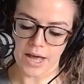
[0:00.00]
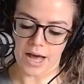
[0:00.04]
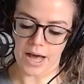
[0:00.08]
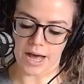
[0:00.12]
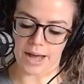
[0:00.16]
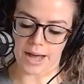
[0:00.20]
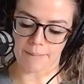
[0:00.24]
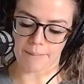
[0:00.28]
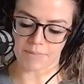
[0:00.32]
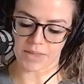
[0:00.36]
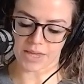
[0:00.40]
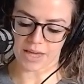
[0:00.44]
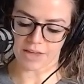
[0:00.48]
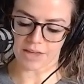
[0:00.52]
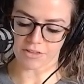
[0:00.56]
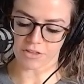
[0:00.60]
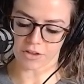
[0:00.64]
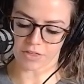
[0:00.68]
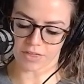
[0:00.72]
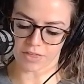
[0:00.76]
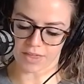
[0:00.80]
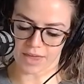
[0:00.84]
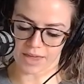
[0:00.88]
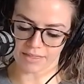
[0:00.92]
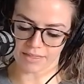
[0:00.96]
The other
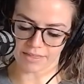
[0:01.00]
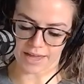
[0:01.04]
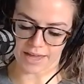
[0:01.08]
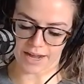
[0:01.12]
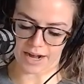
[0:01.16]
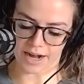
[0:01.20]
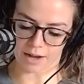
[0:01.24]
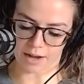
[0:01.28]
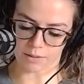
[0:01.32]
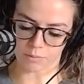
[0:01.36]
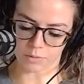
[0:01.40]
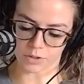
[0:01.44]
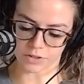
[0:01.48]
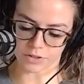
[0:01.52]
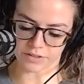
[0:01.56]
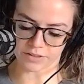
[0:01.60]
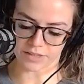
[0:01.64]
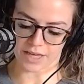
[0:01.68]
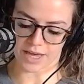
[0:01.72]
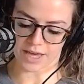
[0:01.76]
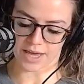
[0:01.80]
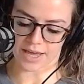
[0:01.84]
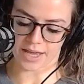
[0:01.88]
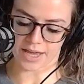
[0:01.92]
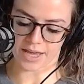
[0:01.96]
thing that I will
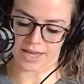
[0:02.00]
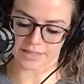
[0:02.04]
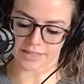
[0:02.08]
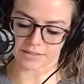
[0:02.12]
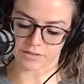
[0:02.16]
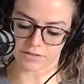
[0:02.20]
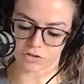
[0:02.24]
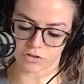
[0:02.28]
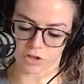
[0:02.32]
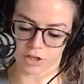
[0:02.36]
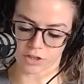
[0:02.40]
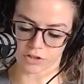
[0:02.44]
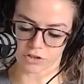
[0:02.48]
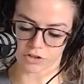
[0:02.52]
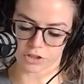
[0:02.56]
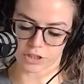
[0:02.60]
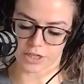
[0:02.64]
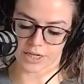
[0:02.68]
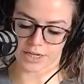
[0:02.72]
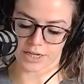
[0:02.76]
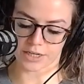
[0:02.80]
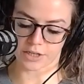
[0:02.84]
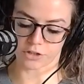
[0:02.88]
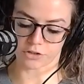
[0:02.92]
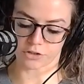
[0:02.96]
say is
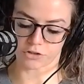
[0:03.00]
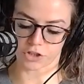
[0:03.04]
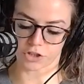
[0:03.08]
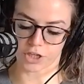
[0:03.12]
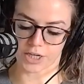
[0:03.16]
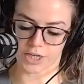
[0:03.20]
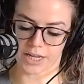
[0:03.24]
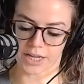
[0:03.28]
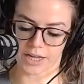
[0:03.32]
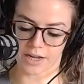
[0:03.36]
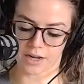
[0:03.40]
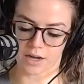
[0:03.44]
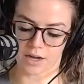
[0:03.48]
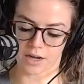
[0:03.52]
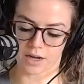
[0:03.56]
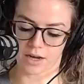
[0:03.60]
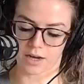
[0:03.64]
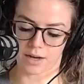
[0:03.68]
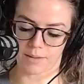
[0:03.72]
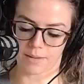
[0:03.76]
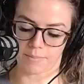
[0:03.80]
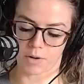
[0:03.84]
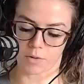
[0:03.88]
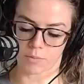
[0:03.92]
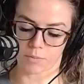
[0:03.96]
structuring your training
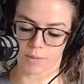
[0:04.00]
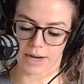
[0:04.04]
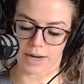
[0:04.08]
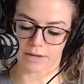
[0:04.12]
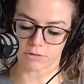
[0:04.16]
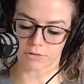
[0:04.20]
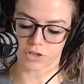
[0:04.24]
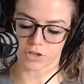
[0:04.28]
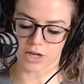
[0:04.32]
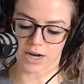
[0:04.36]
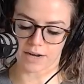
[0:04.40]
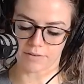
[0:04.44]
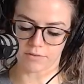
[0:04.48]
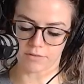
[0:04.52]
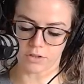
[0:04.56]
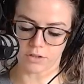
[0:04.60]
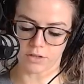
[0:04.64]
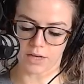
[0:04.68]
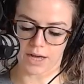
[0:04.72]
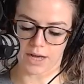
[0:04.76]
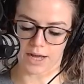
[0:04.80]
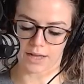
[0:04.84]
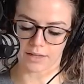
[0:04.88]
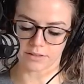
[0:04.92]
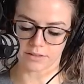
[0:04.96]
around travel.
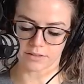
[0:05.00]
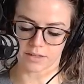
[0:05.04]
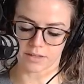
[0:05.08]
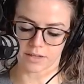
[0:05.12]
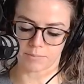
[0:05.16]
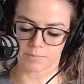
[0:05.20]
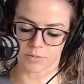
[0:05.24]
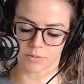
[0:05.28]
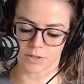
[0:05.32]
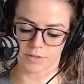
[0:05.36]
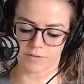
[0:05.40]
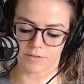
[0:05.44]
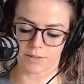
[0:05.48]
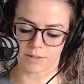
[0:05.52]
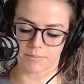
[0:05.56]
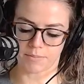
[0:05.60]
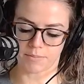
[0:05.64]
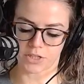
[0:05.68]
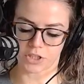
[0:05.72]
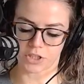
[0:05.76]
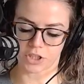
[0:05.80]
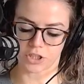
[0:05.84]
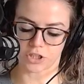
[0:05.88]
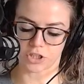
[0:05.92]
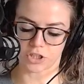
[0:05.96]
Alex had briefly
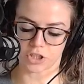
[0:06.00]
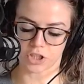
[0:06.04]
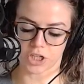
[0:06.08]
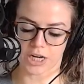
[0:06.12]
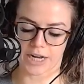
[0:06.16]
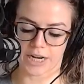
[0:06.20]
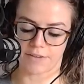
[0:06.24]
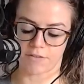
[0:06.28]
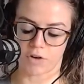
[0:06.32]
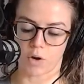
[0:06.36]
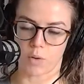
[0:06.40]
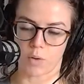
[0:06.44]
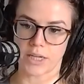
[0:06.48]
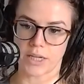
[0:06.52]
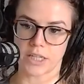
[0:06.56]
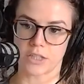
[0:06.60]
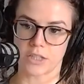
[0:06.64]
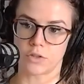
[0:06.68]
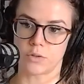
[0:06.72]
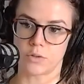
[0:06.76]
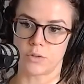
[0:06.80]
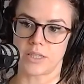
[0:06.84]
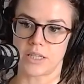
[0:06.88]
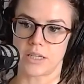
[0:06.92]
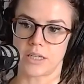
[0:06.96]
mentioned just kind of going
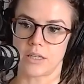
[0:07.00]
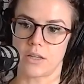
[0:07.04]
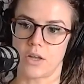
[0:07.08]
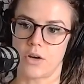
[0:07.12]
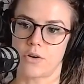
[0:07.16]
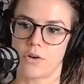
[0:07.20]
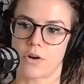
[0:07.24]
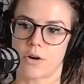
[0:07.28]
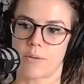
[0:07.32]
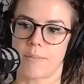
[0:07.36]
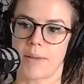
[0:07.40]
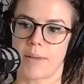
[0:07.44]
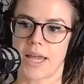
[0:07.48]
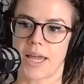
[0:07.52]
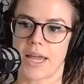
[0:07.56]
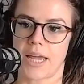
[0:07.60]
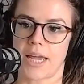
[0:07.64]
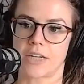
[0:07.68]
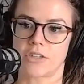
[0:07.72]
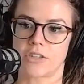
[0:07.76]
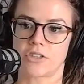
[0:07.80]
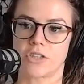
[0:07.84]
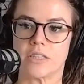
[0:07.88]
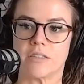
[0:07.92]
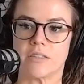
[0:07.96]
into a deload or making
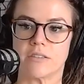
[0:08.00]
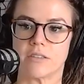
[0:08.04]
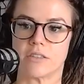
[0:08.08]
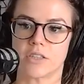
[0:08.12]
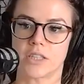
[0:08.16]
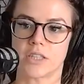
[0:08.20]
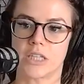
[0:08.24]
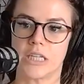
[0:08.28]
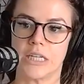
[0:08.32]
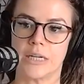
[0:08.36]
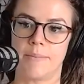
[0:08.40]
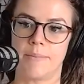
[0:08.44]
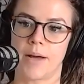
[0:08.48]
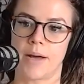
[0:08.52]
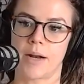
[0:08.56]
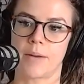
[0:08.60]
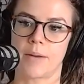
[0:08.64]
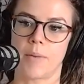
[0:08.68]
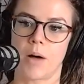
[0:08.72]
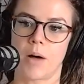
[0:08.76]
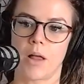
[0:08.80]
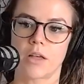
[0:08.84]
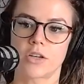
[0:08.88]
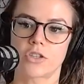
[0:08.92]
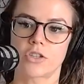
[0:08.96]
it transition into
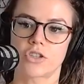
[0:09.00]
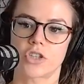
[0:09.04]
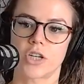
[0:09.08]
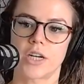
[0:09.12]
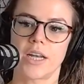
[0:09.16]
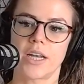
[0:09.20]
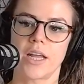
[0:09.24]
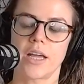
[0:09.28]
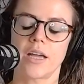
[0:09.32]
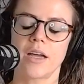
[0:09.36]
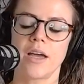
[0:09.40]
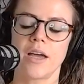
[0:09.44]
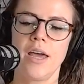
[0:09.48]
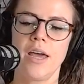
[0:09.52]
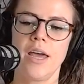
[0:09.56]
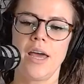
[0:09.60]
metabolic training.